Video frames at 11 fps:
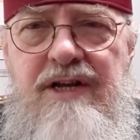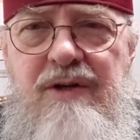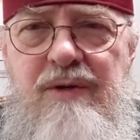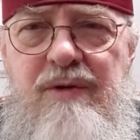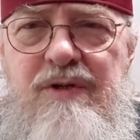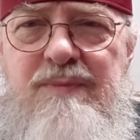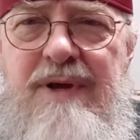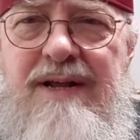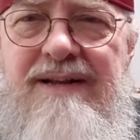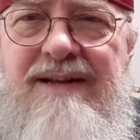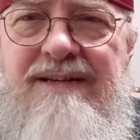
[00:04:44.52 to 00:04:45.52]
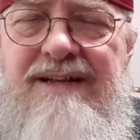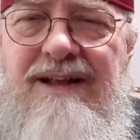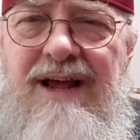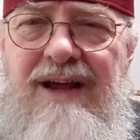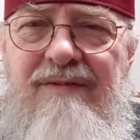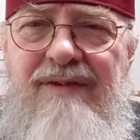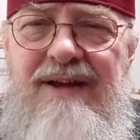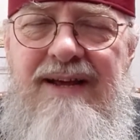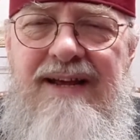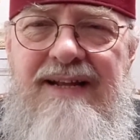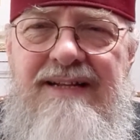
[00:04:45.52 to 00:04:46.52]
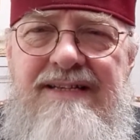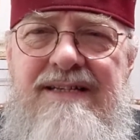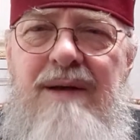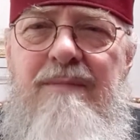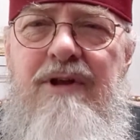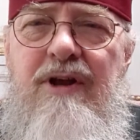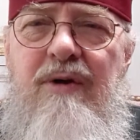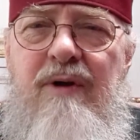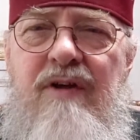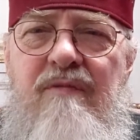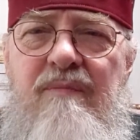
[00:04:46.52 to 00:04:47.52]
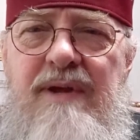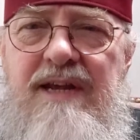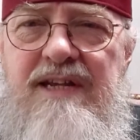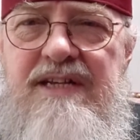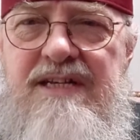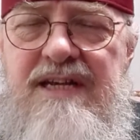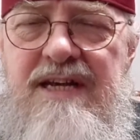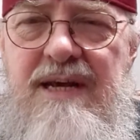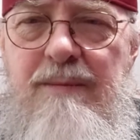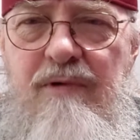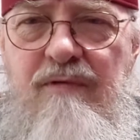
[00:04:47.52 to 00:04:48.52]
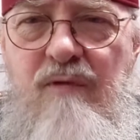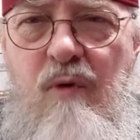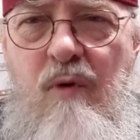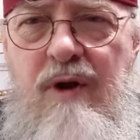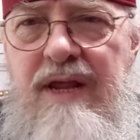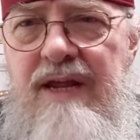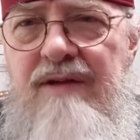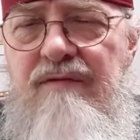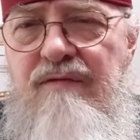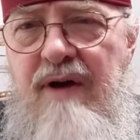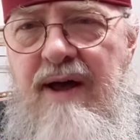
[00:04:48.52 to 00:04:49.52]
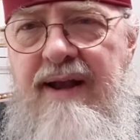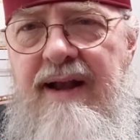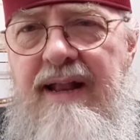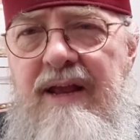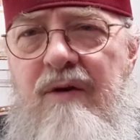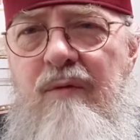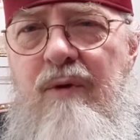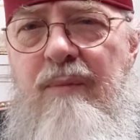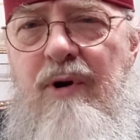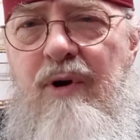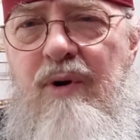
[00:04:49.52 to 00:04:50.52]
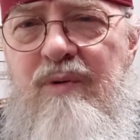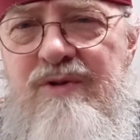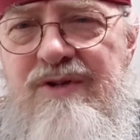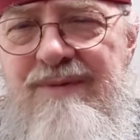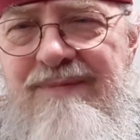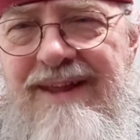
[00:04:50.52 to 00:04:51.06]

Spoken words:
to spend his life in some degree of peace before he finally reposed.